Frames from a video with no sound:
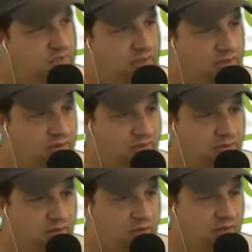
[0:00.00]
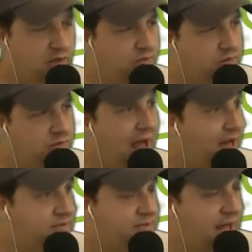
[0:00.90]
And that
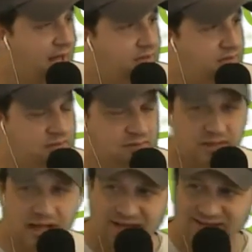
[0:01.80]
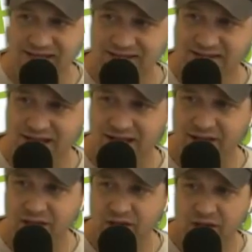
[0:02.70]
is that, as they
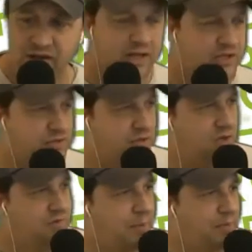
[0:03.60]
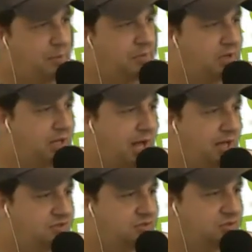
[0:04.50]
say. Let's wrap it up here,
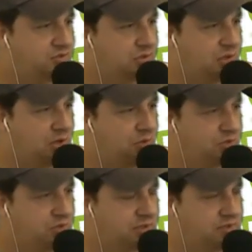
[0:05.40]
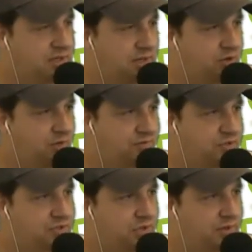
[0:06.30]
guys. Dora, what would you like to say to end off
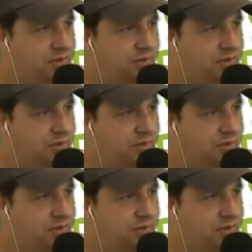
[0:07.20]
the show?